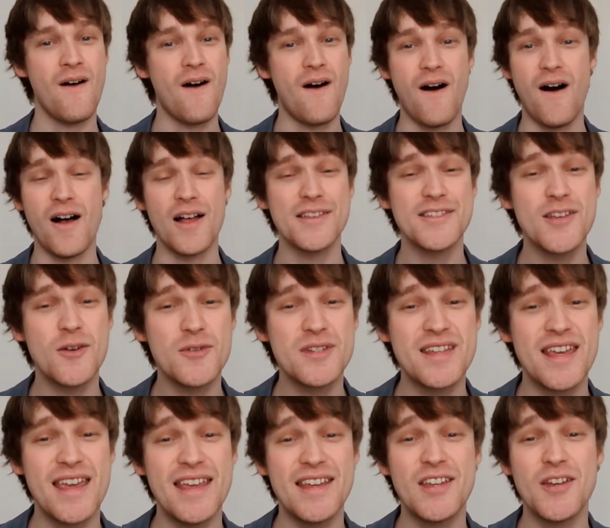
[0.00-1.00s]
Also,
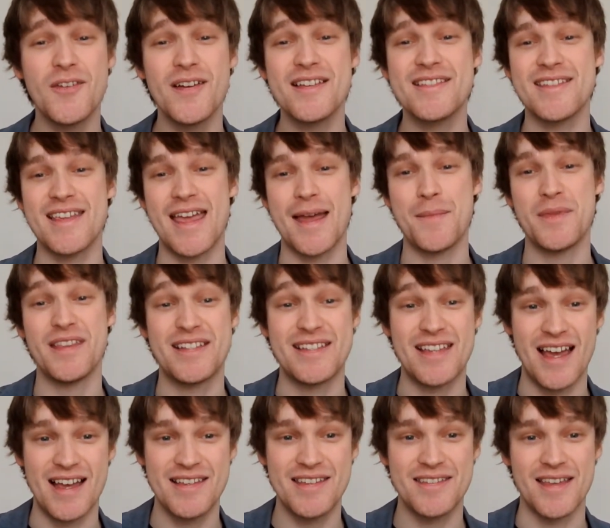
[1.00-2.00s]
take your exam in the
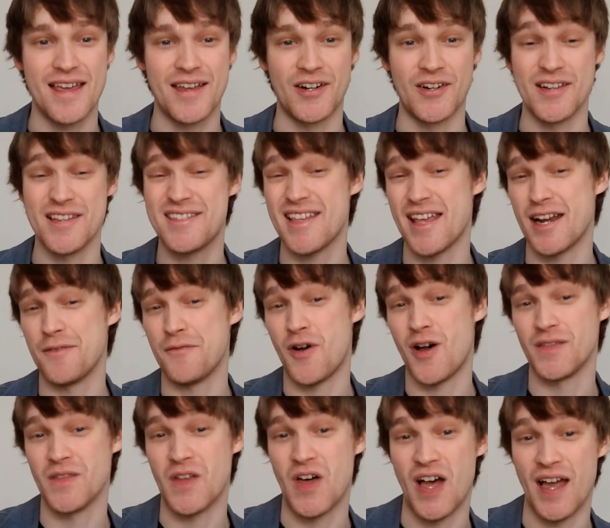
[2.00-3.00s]
test center instead of
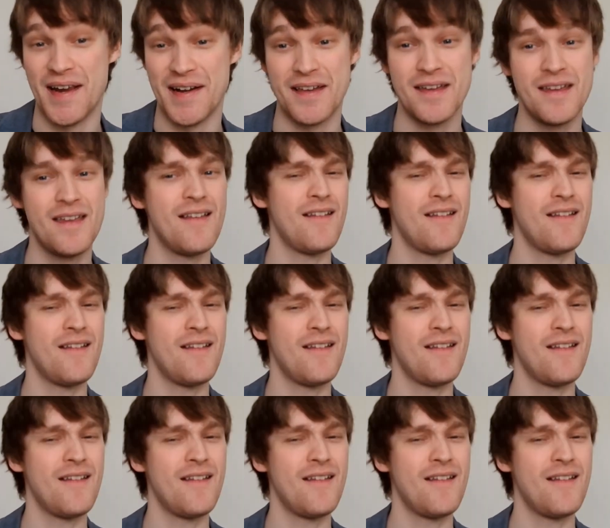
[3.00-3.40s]
online,